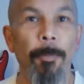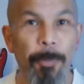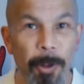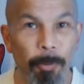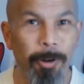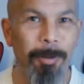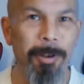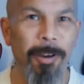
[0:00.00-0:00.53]
You
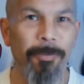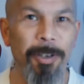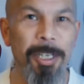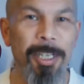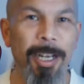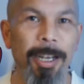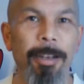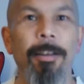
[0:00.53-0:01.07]
probably often
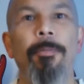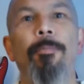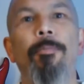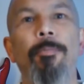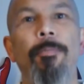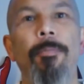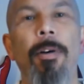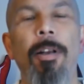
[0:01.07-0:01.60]
see
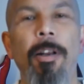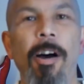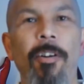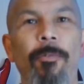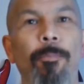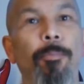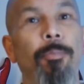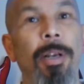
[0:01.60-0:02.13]
a lot
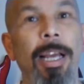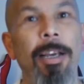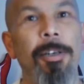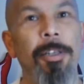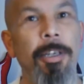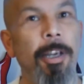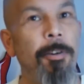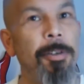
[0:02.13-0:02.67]
of players
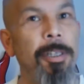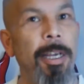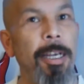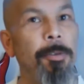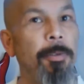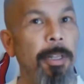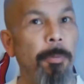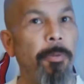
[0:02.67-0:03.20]
that use these
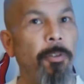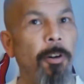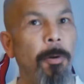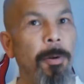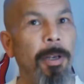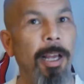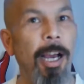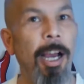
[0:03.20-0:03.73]
when they're
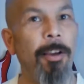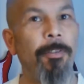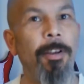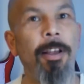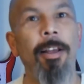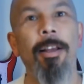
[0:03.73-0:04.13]
performing live.